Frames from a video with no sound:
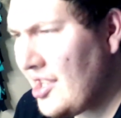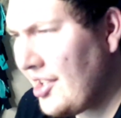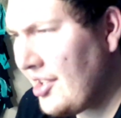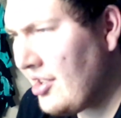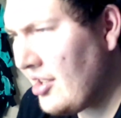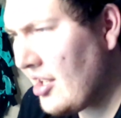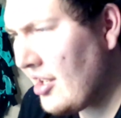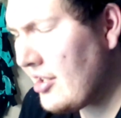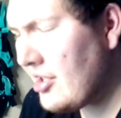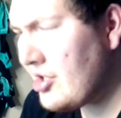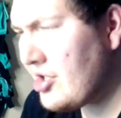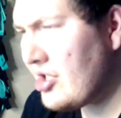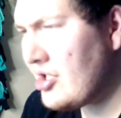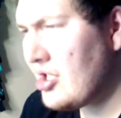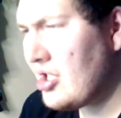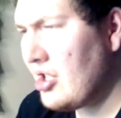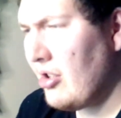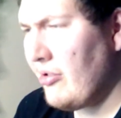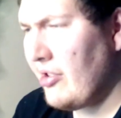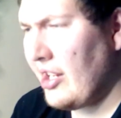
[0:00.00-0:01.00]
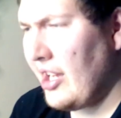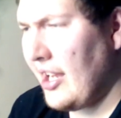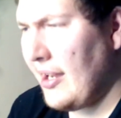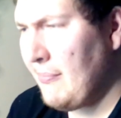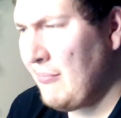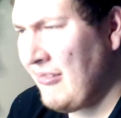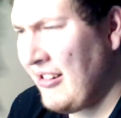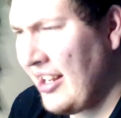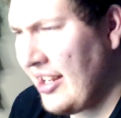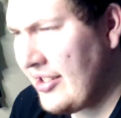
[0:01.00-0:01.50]
Intelligence,
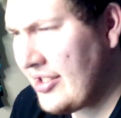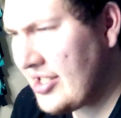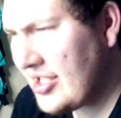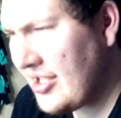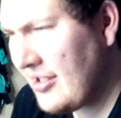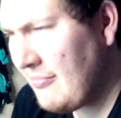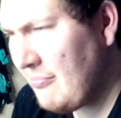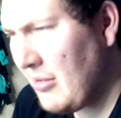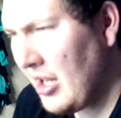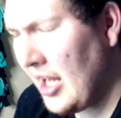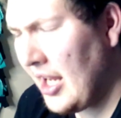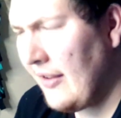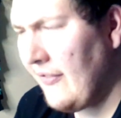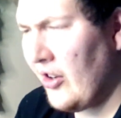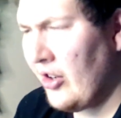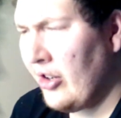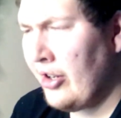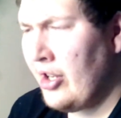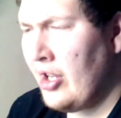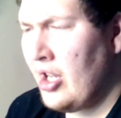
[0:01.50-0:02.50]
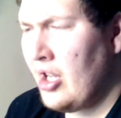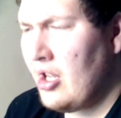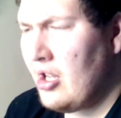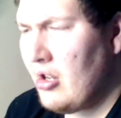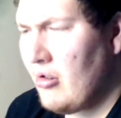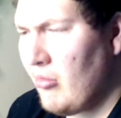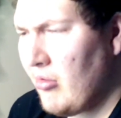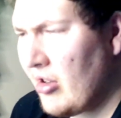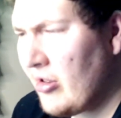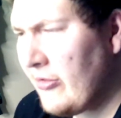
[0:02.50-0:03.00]
2.5 brains. Behavior,
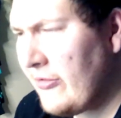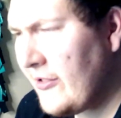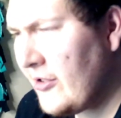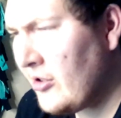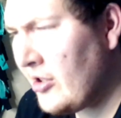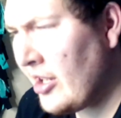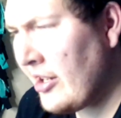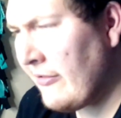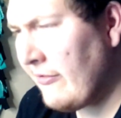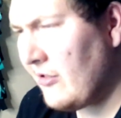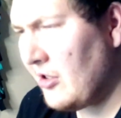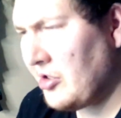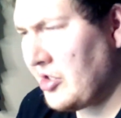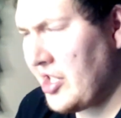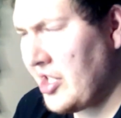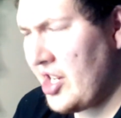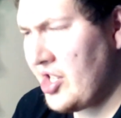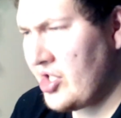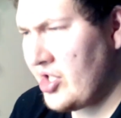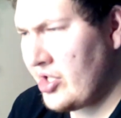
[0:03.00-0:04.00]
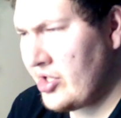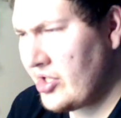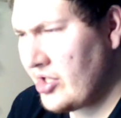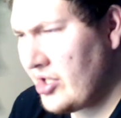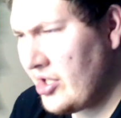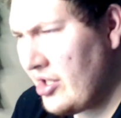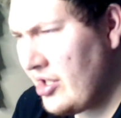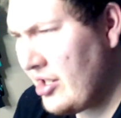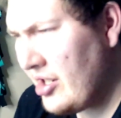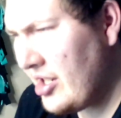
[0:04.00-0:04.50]
willful and
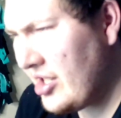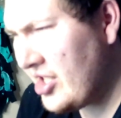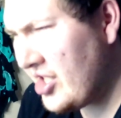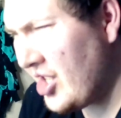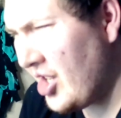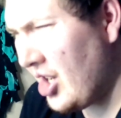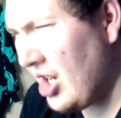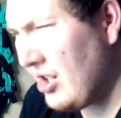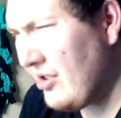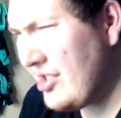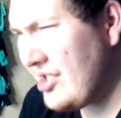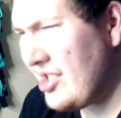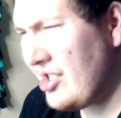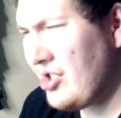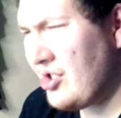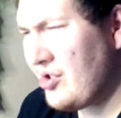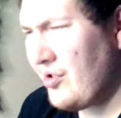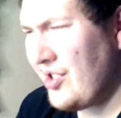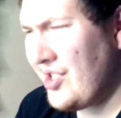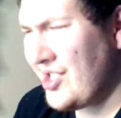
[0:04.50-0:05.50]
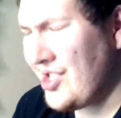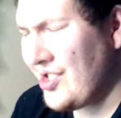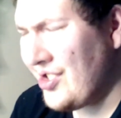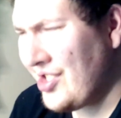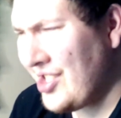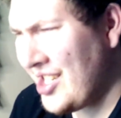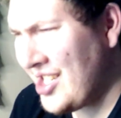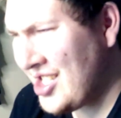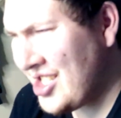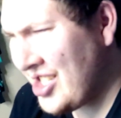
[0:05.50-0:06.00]
flirtatious. She always enjoys her
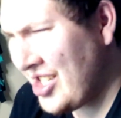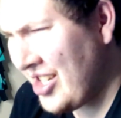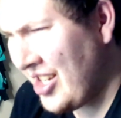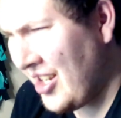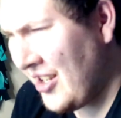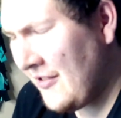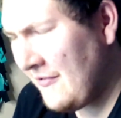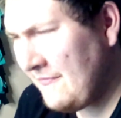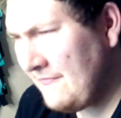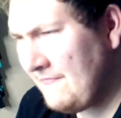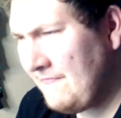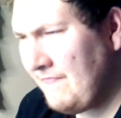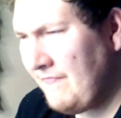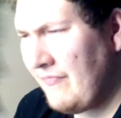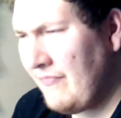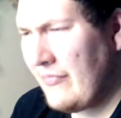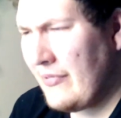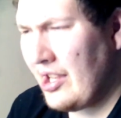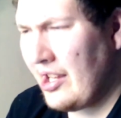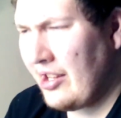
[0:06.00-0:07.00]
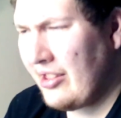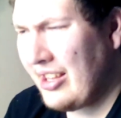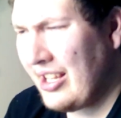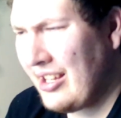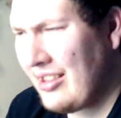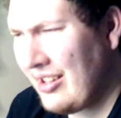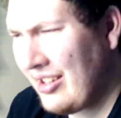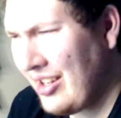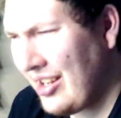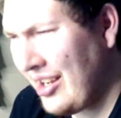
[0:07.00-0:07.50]
destiny.
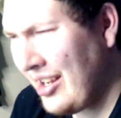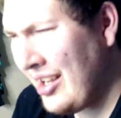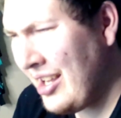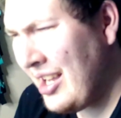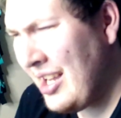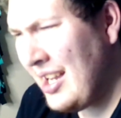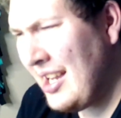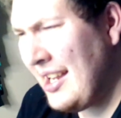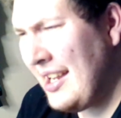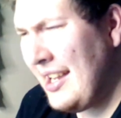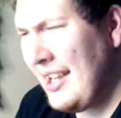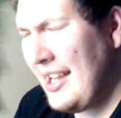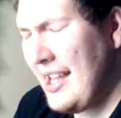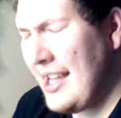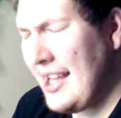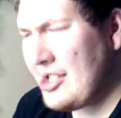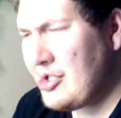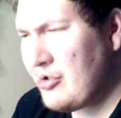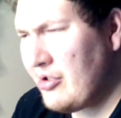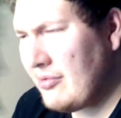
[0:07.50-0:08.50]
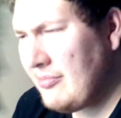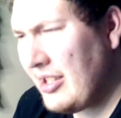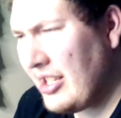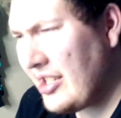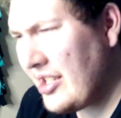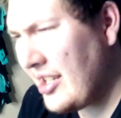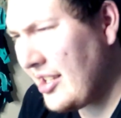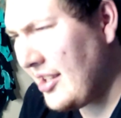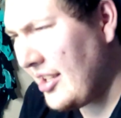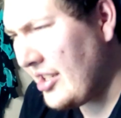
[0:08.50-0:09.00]
Lethality, extremely
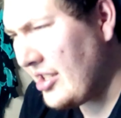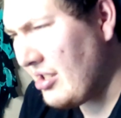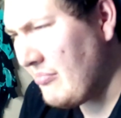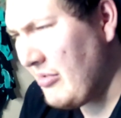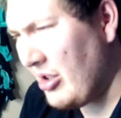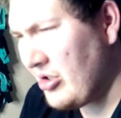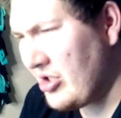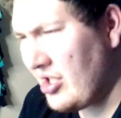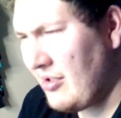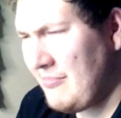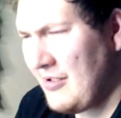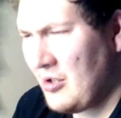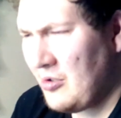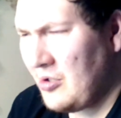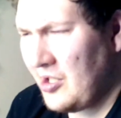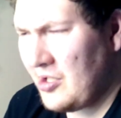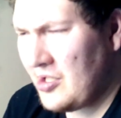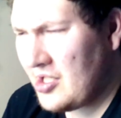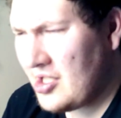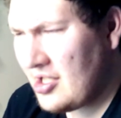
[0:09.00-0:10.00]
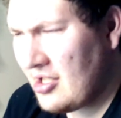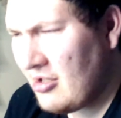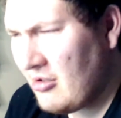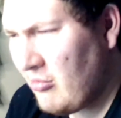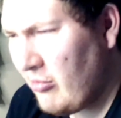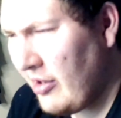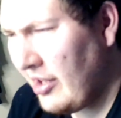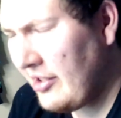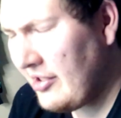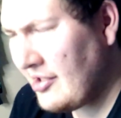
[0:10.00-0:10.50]
deadly to most opponents.
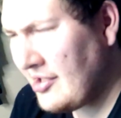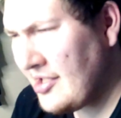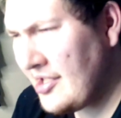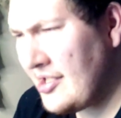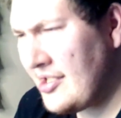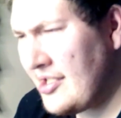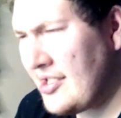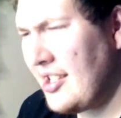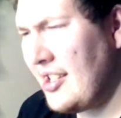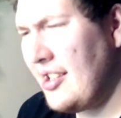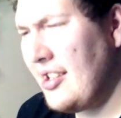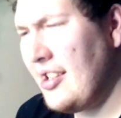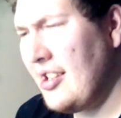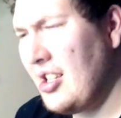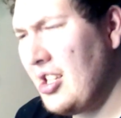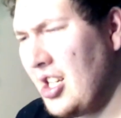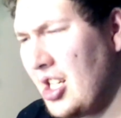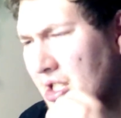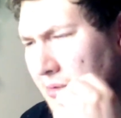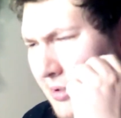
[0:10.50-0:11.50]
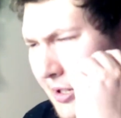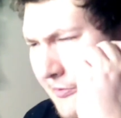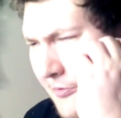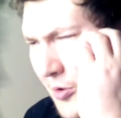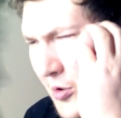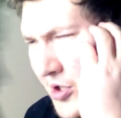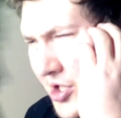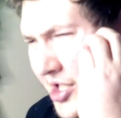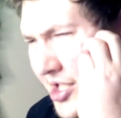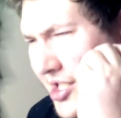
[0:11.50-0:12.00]
Weaknesses, cosmic
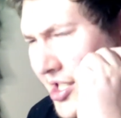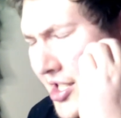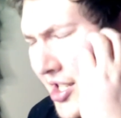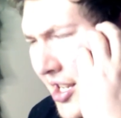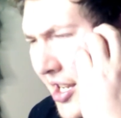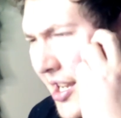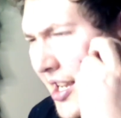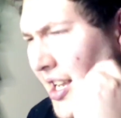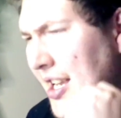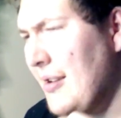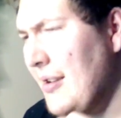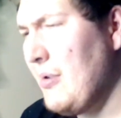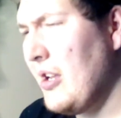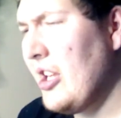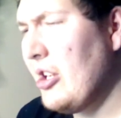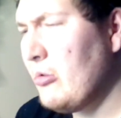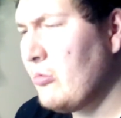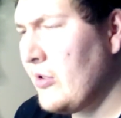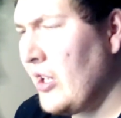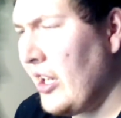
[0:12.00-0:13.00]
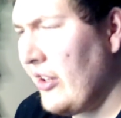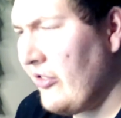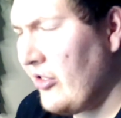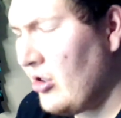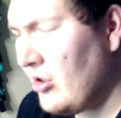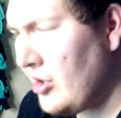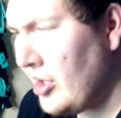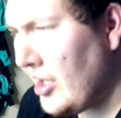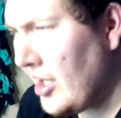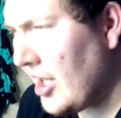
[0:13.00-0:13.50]
forces, being
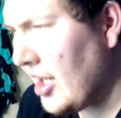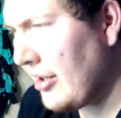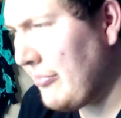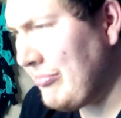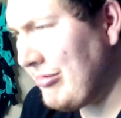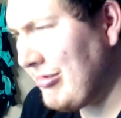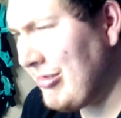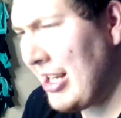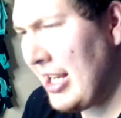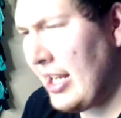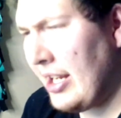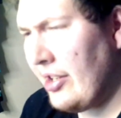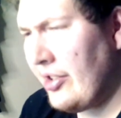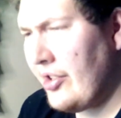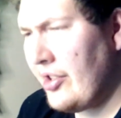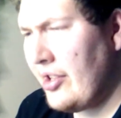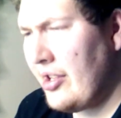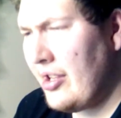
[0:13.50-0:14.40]
rivaled, and pride.